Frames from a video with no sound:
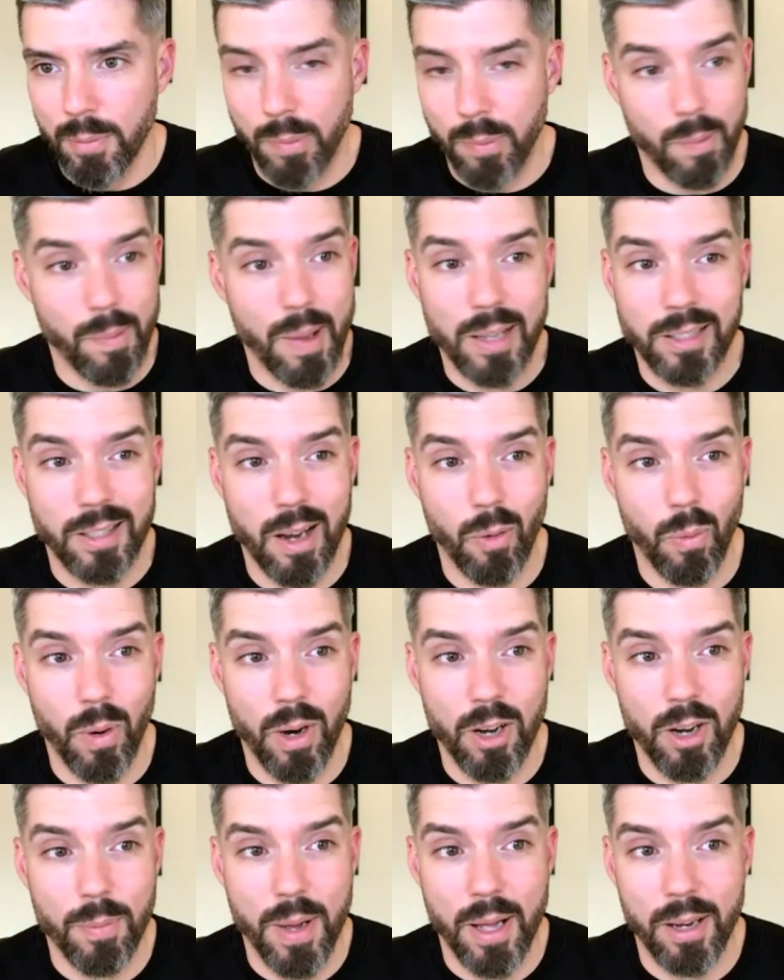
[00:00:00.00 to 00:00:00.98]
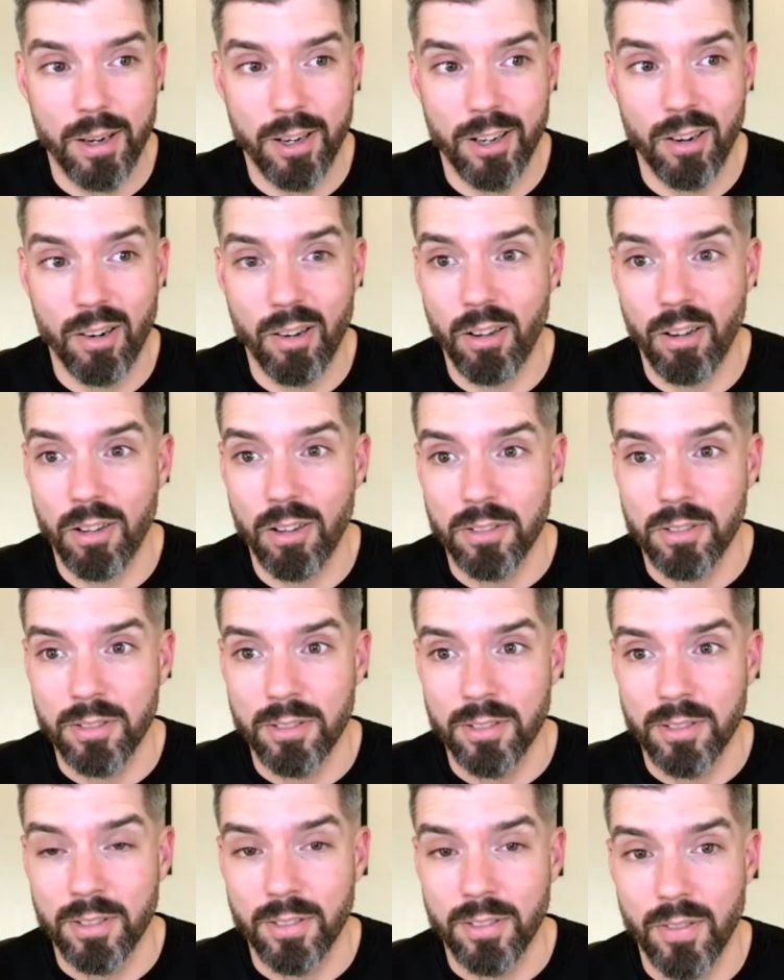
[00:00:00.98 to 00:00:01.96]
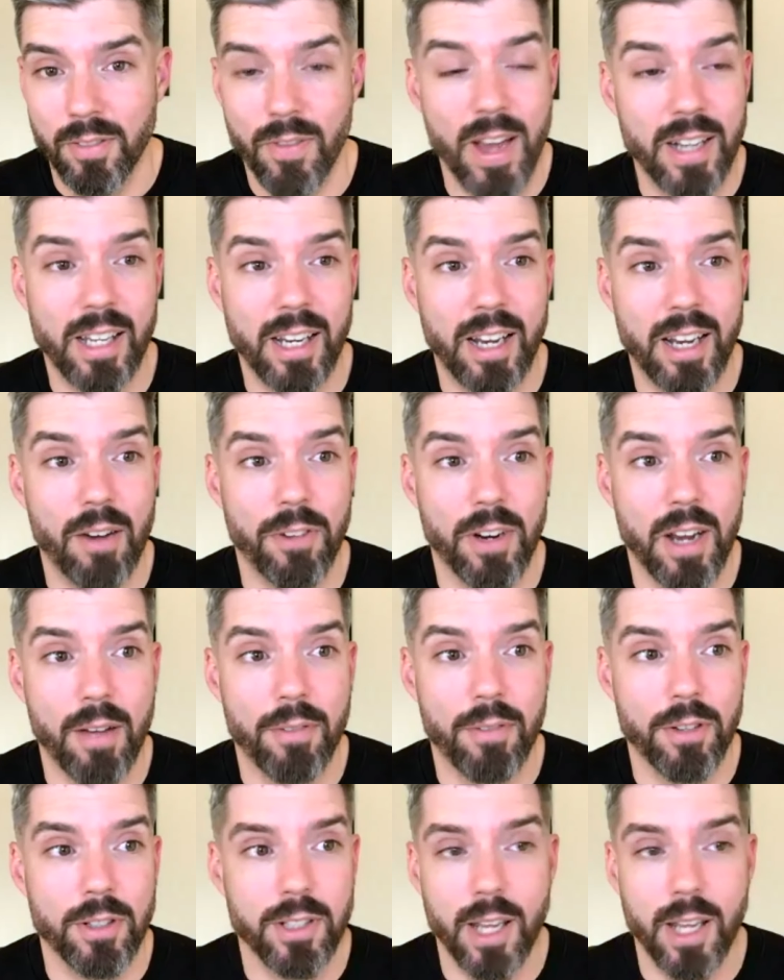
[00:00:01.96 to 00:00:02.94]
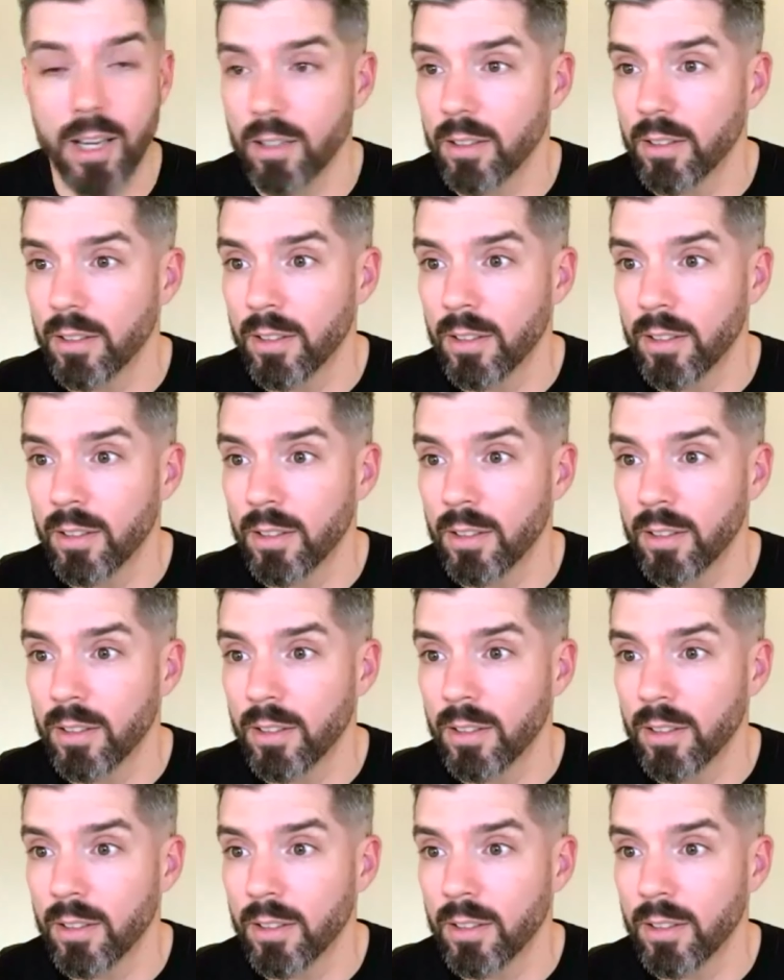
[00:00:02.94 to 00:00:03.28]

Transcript: But I'm actually not worried about it at all. In fact, I kind of forgot for a second.